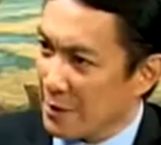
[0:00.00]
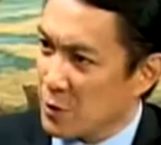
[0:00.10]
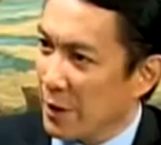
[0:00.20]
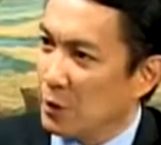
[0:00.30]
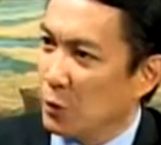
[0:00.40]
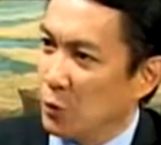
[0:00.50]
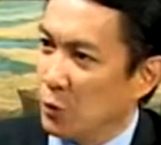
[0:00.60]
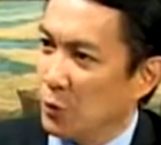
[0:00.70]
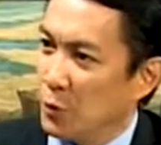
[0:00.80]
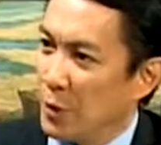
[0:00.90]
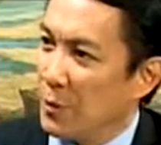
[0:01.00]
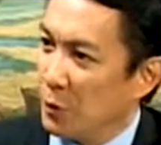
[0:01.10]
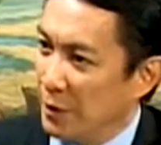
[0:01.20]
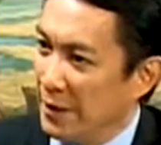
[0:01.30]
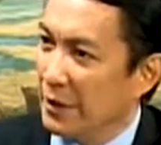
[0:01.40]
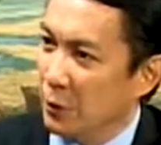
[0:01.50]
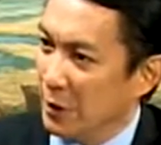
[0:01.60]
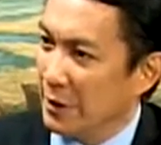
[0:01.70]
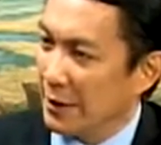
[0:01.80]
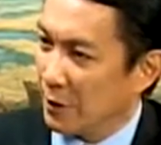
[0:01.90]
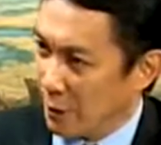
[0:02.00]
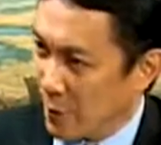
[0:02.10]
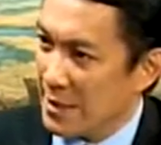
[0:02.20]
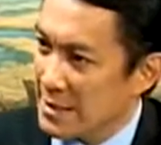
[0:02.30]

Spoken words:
as well to people who need it, who would like to request.